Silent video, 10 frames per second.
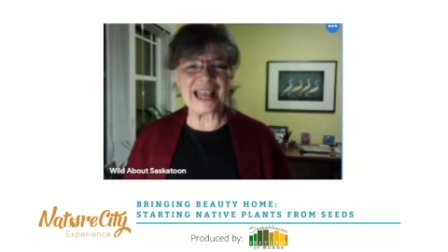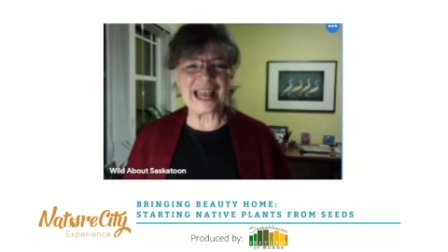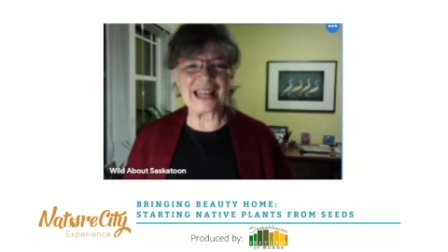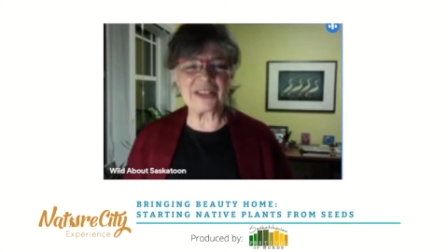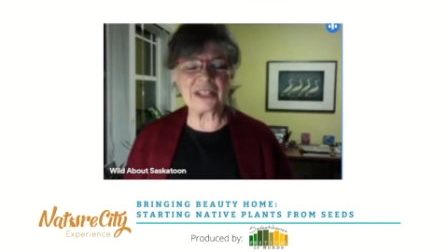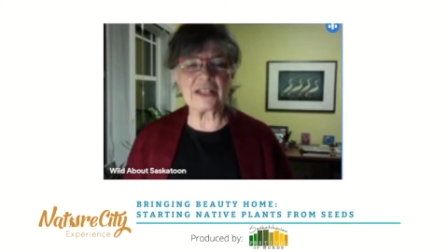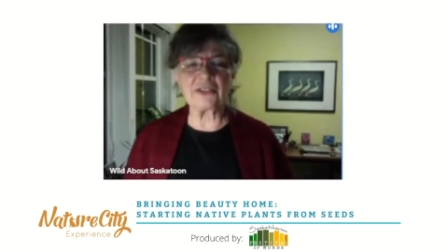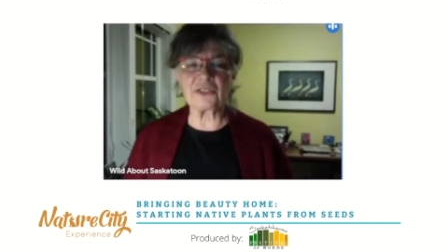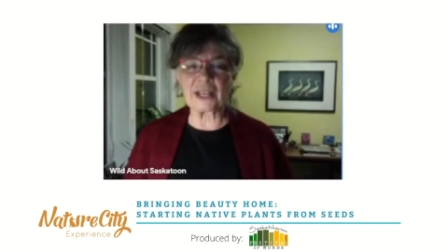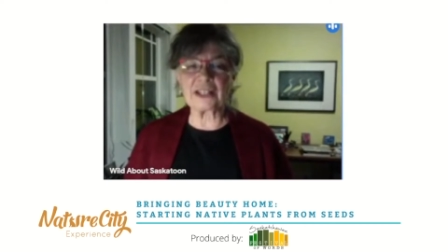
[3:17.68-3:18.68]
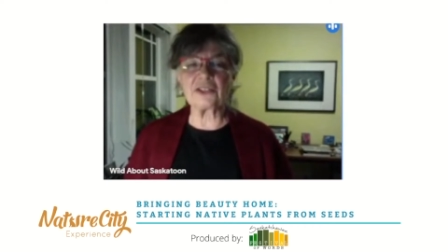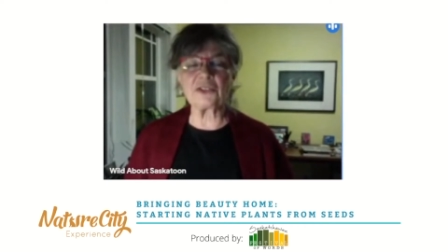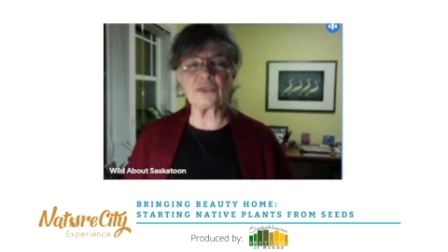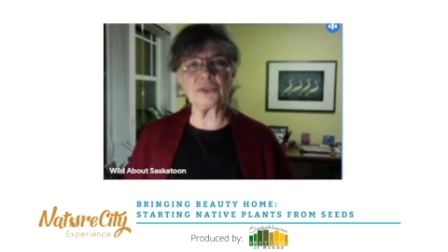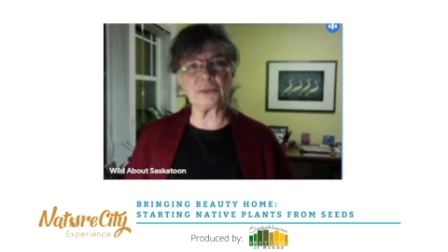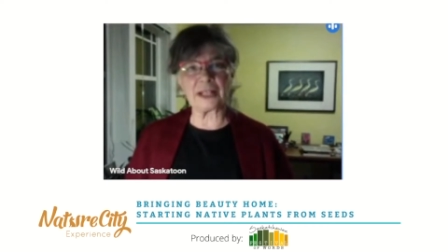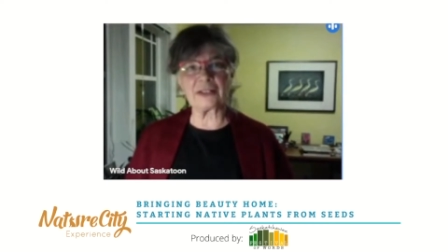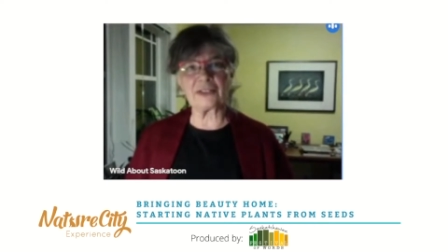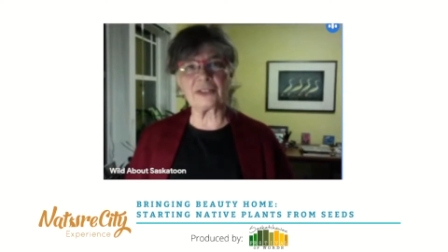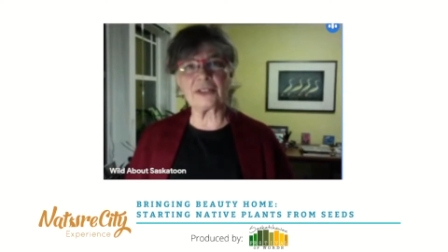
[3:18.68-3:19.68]
and the executive
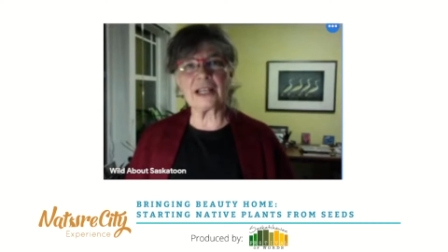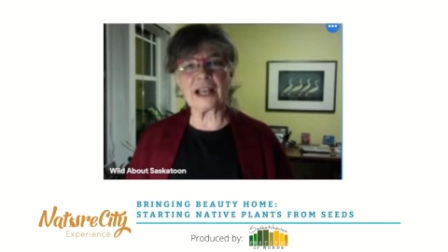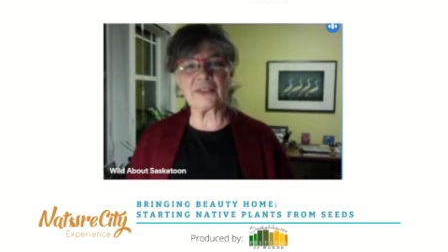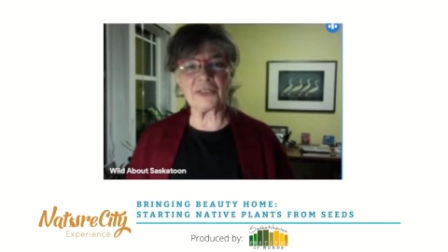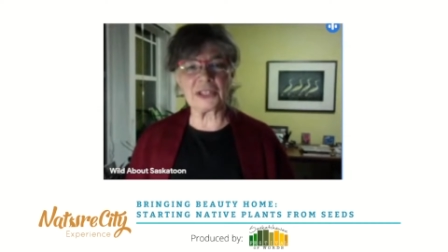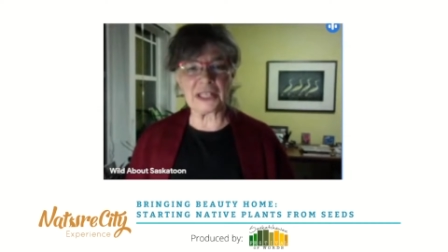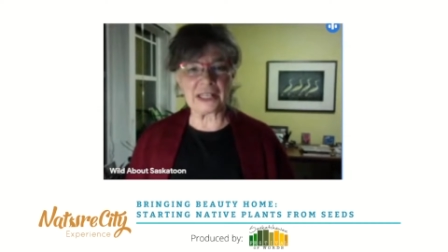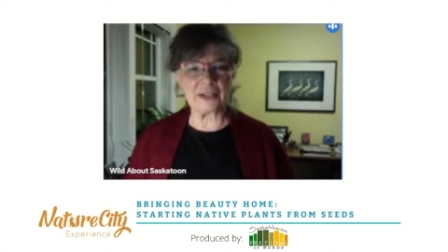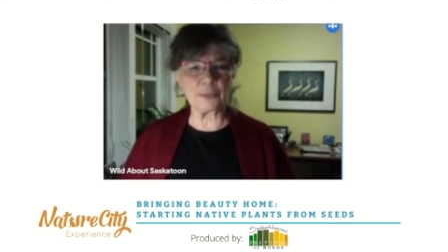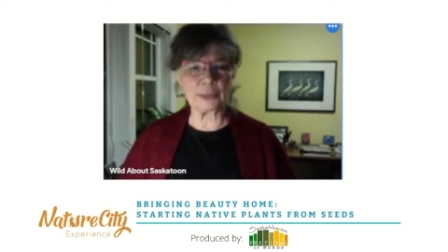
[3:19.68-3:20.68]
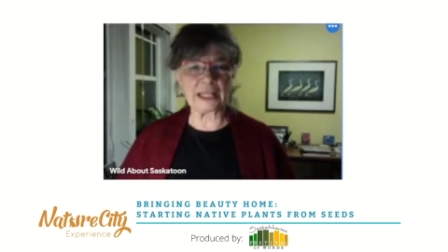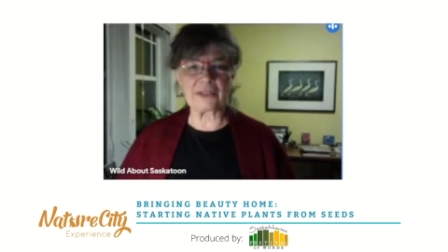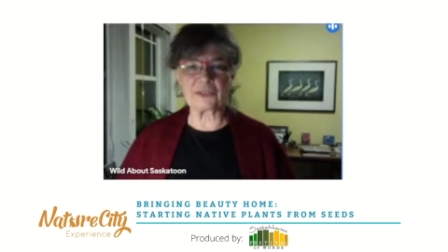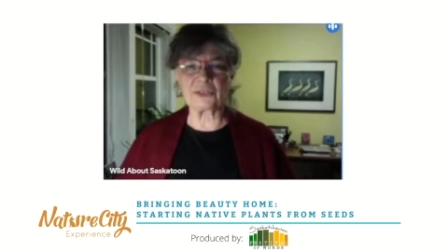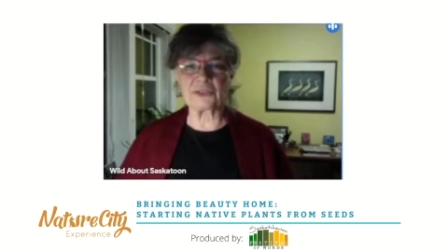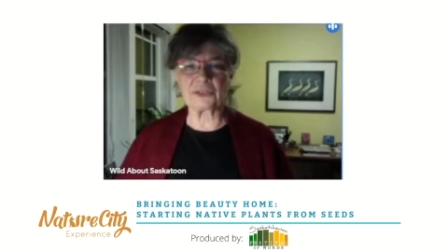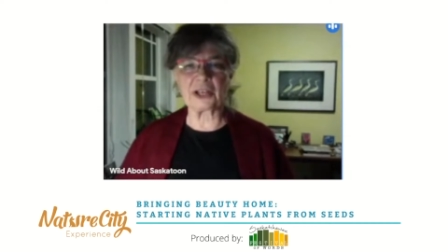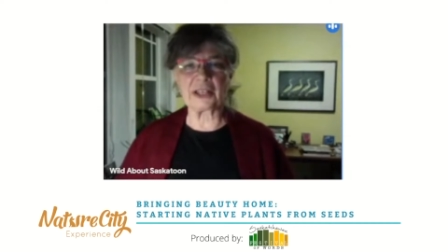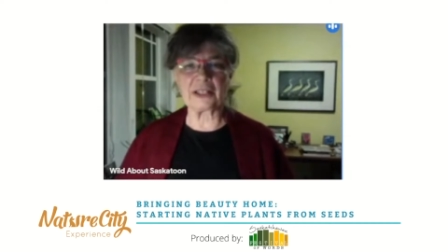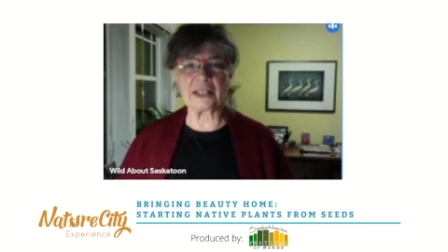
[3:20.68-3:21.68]
director of the Native Plant
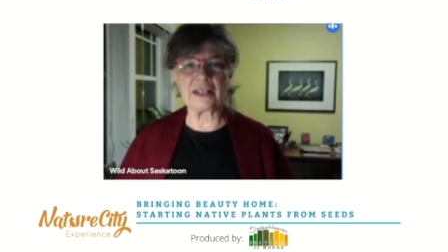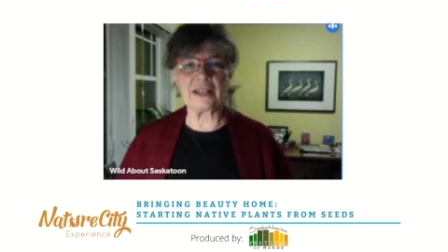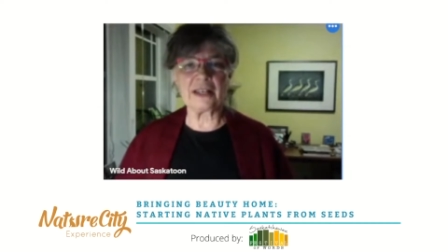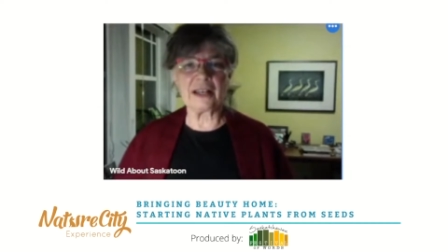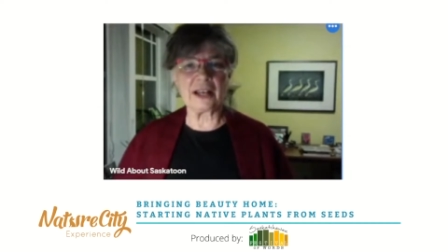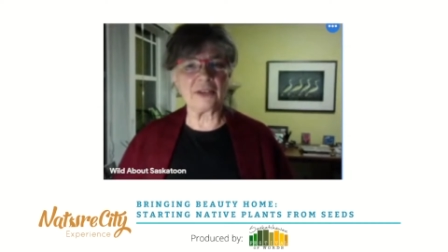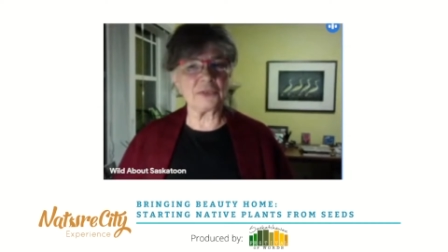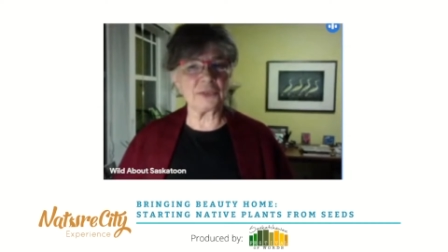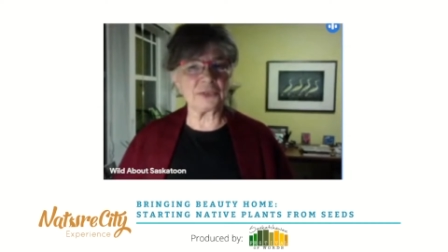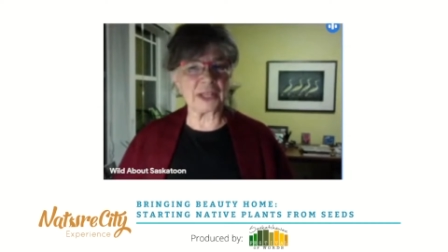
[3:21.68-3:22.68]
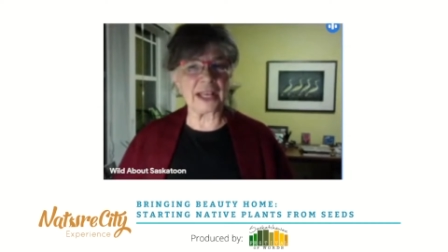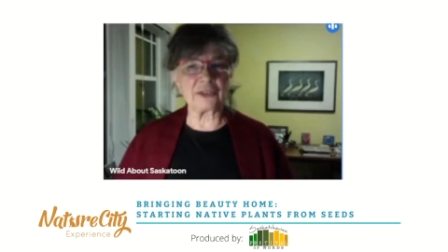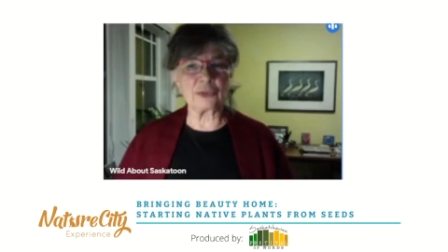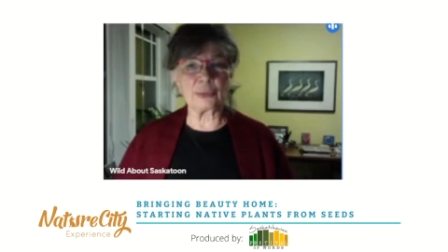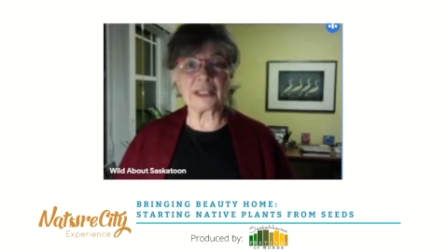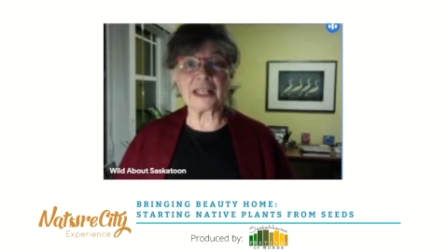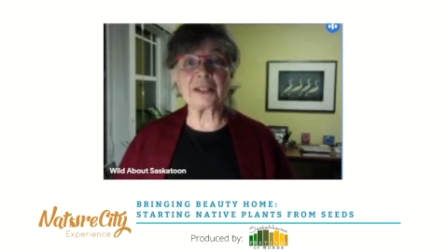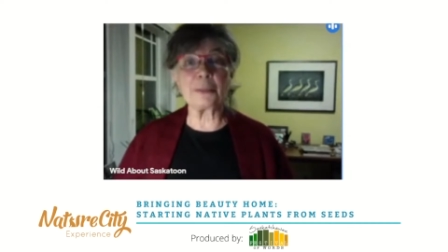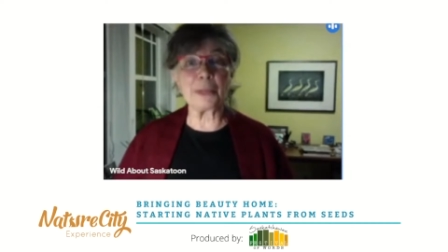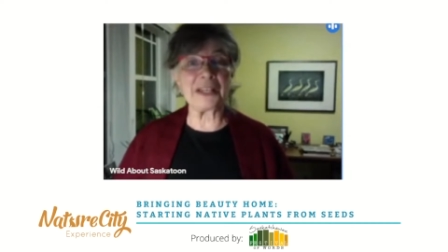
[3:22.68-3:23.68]
Society of Saskatchewan
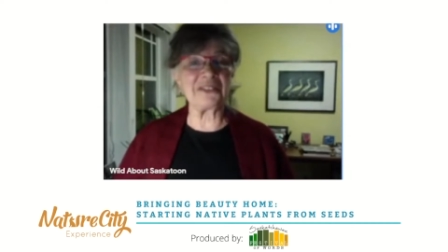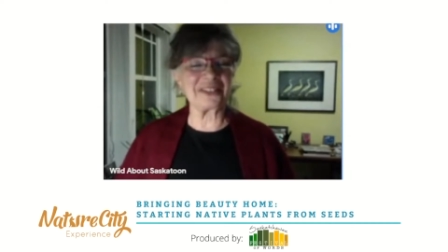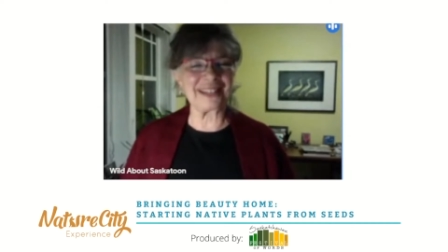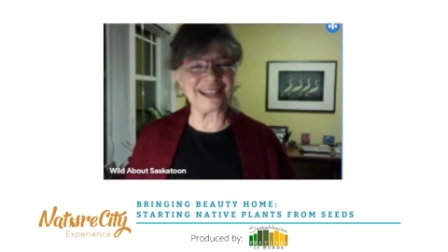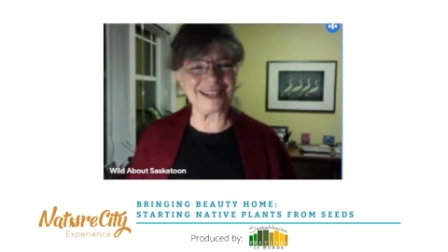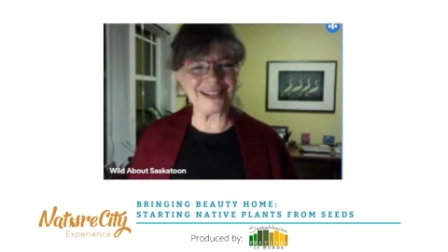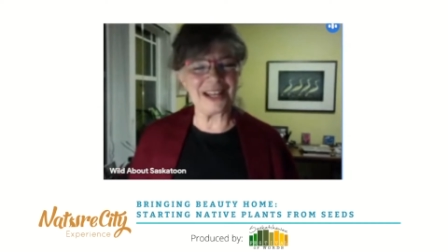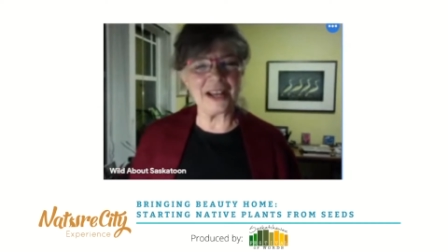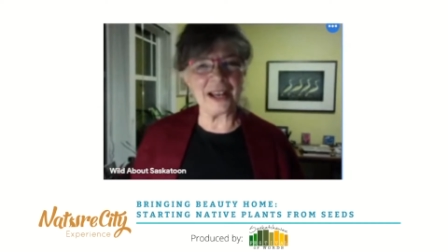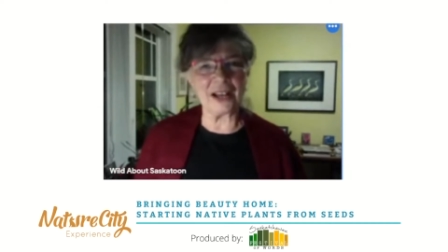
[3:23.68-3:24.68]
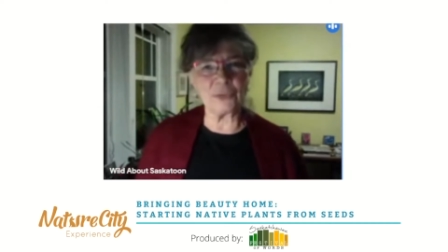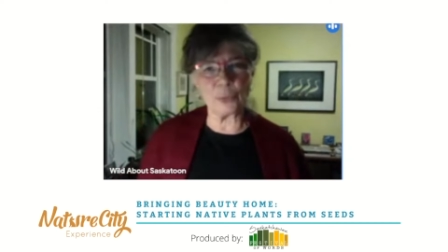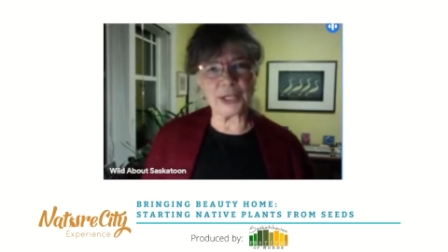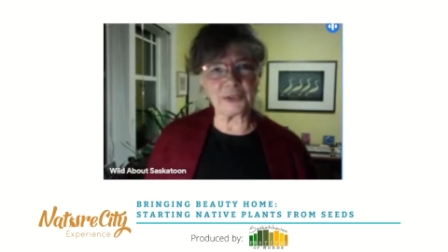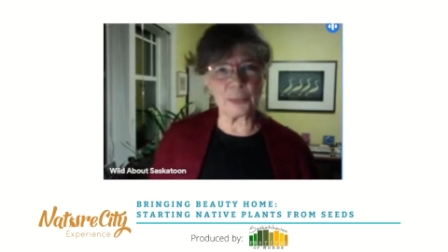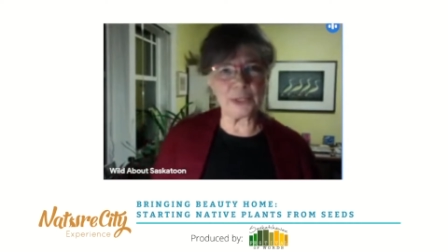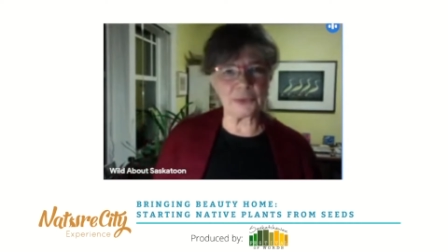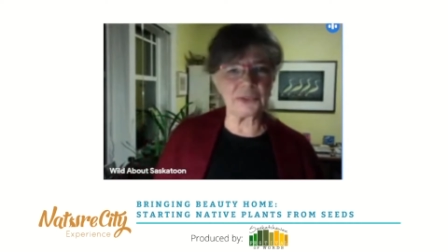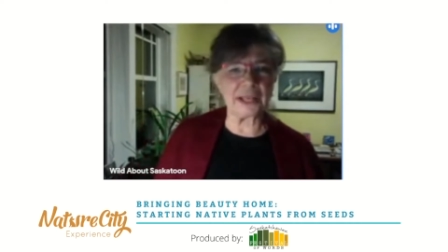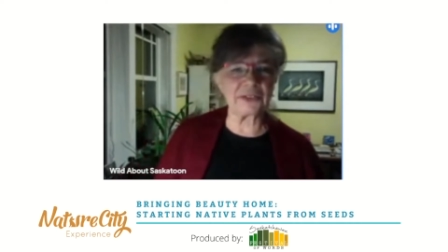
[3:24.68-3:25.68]
and a mainstay of Wild
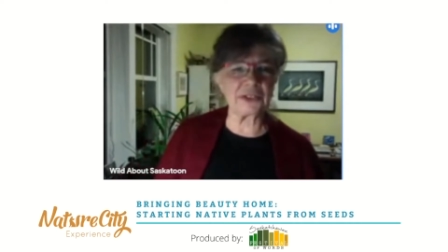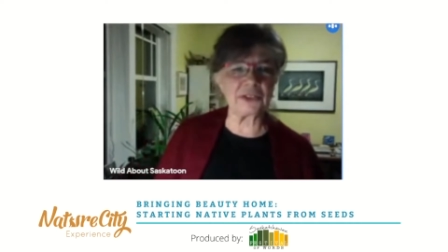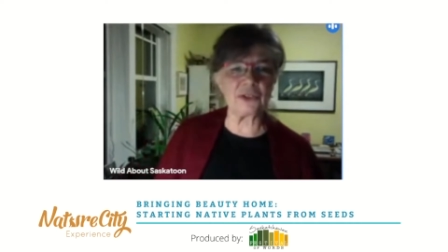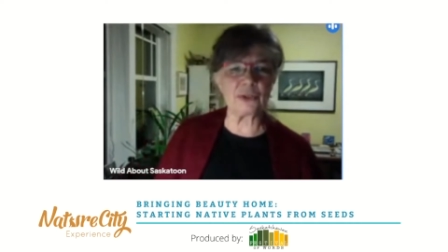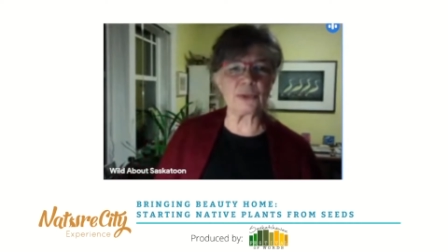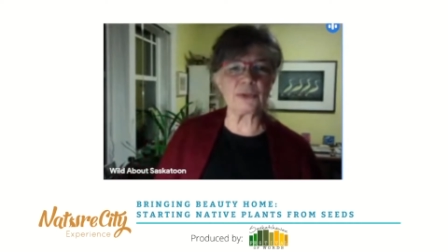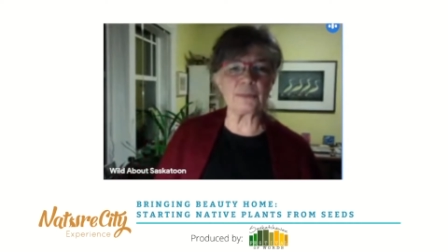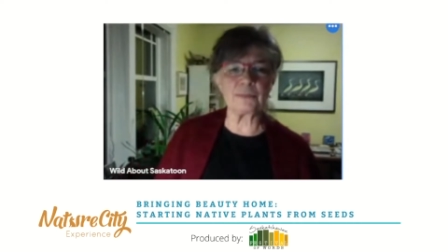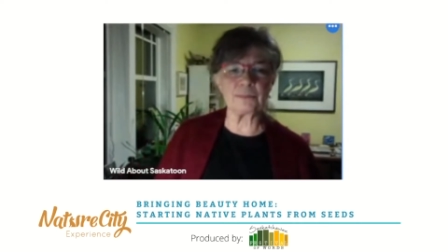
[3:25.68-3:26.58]
About Saskatoon.